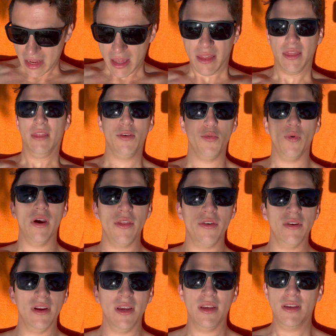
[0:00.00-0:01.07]
The weather
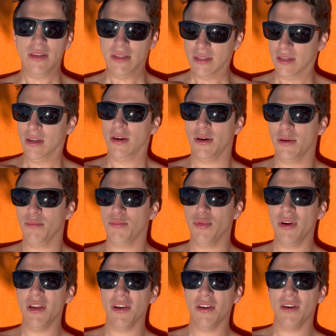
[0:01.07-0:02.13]
is
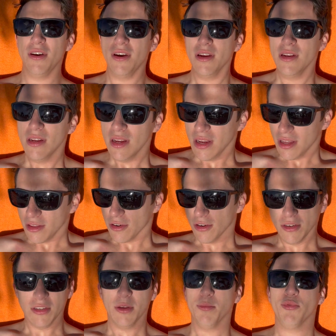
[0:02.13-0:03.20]
pretty good.
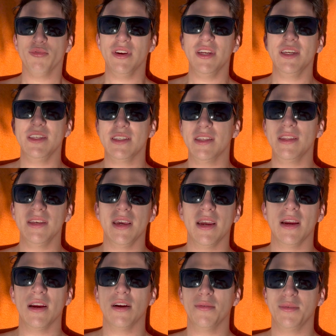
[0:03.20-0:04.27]
There's a breeze in the
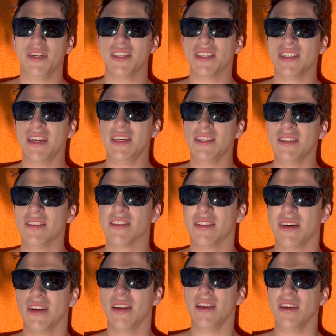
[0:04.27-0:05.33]
air, but it's nice and
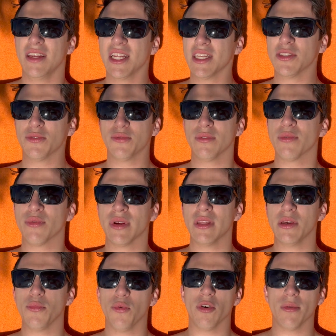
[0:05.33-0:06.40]
sunny, and it's really
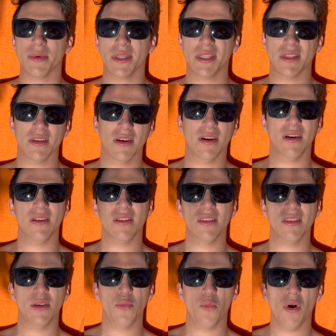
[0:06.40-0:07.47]
warm in the sun.
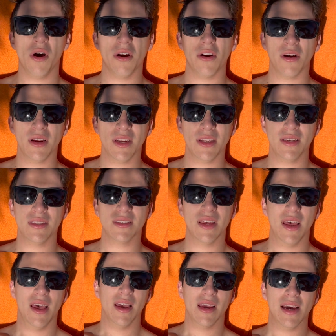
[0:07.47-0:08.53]
The water is
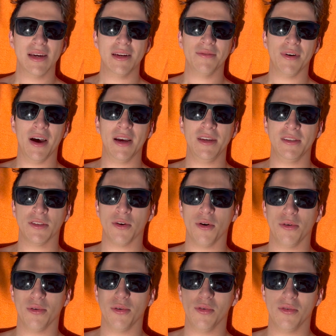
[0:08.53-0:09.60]
kind of ice
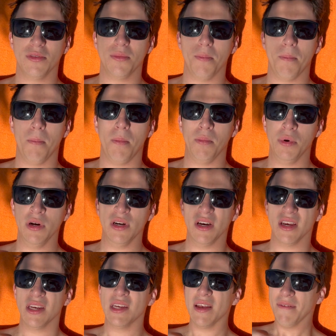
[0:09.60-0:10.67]
cold,
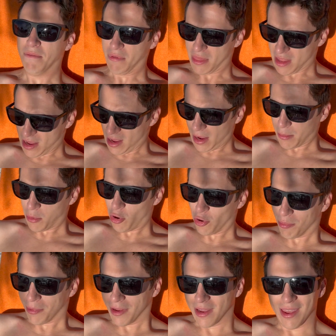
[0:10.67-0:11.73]
but I'm
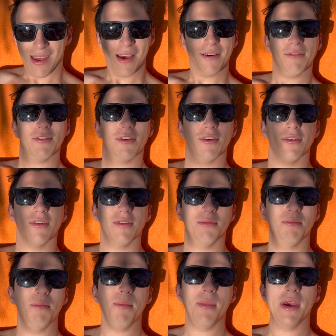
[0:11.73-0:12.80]
hoping after
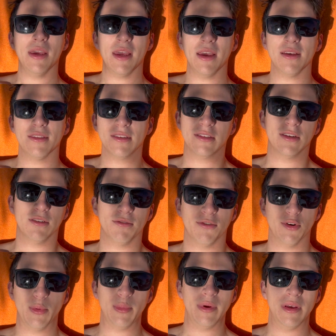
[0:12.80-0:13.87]
baking in the sun for
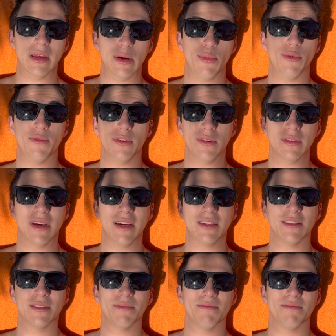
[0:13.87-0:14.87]
a bit, it will feel nice.